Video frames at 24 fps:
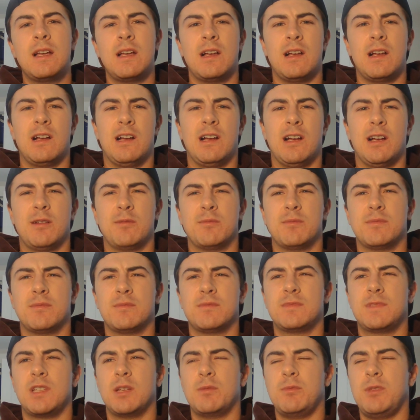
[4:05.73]

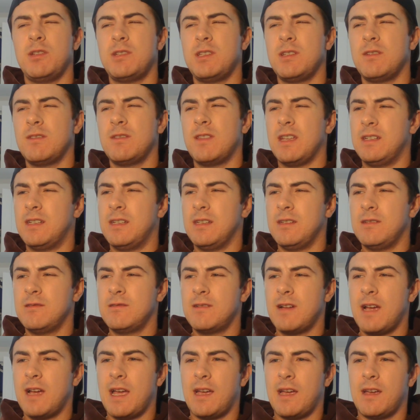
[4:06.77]
WGU, they
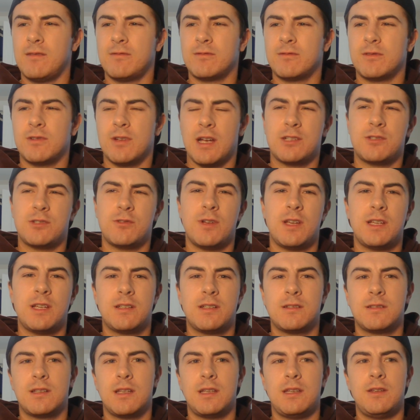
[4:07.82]
do have
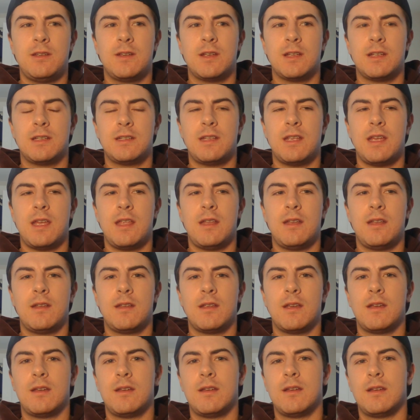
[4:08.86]
graduations that you can attend.